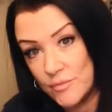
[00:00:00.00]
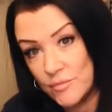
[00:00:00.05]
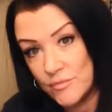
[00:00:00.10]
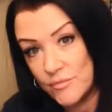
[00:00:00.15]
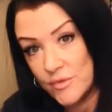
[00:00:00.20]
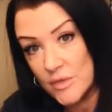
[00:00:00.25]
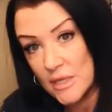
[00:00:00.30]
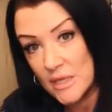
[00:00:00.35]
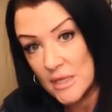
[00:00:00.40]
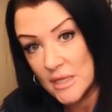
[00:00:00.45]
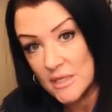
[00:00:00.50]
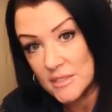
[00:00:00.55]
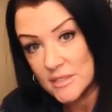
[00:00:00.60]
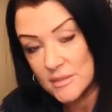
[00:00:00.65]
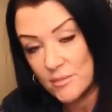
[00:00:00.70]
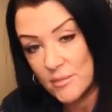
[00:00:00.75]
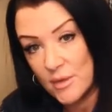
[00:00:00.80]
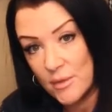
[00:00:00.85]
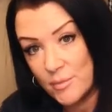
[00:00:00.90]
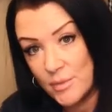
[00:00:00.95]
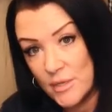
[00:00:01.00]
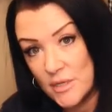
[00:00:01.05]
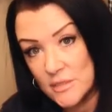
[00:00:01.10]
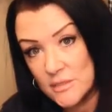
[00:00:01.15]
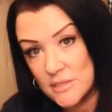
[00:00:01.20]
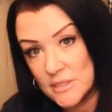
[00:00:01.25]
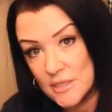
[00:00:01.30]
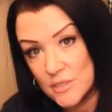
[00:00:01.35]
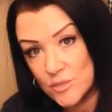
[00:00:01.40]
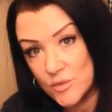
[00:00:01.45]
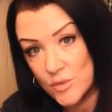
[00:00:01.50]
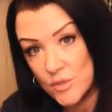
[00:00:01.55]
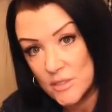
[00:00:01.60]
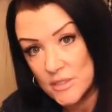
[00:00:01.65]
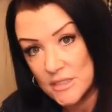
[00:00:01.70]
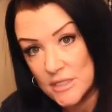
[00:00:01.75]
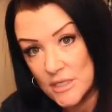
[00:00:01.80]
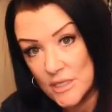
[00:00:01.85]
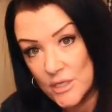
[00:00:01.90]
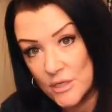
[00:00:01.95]
Feeling like somebody put 10 swords
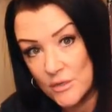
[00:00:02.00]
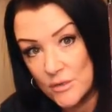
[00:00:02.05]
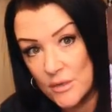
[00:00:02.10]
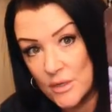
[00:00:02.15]
in you.